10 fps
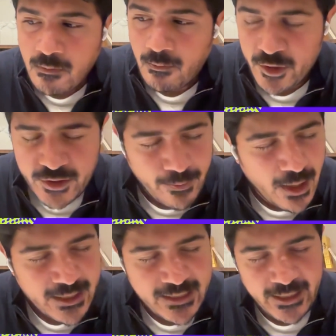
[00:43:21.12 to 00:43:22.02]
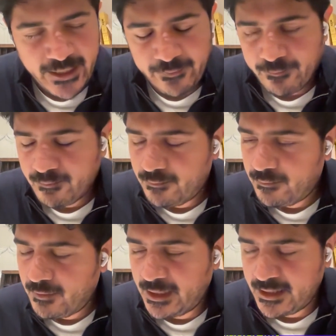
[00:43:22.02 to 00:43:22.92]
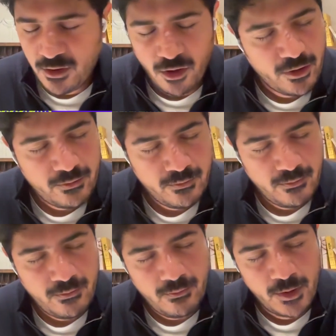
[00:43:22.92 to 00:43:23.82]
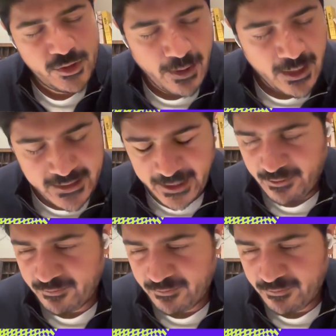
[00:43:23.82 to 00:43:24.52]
most marketing and